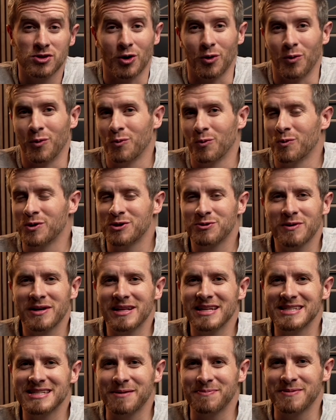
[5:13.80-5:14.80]
So which one
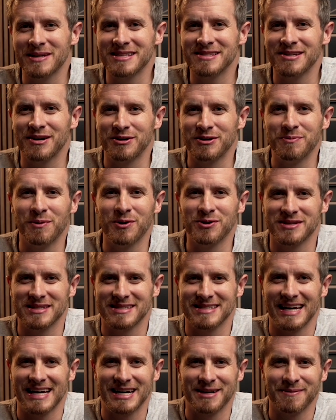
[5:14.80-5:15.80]
of these updates are you most
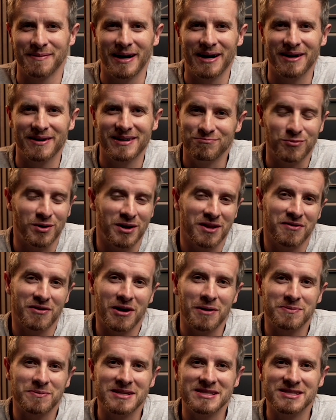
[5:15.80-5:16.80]
excited about? What other
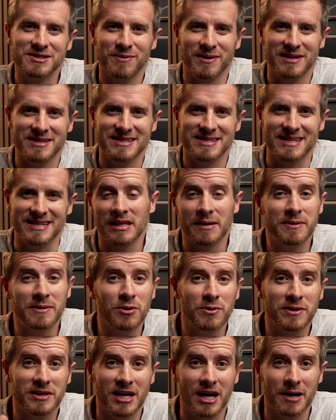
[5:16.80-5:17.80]
updates do you wanna see? Let me know
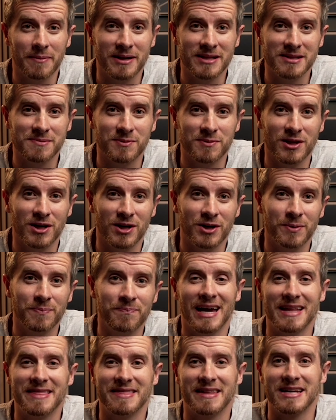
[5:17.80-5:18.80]
in the comments below,
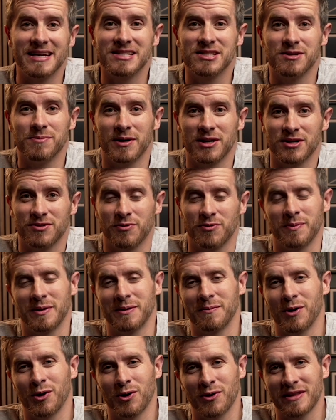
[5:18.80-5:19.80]
and thanks so much for being
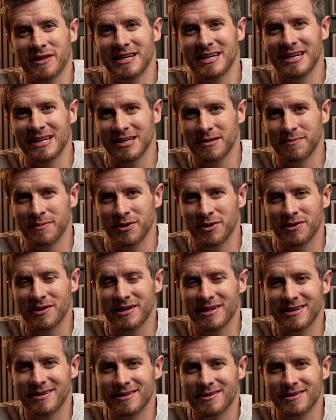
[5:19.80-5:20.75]
part of the Kit community.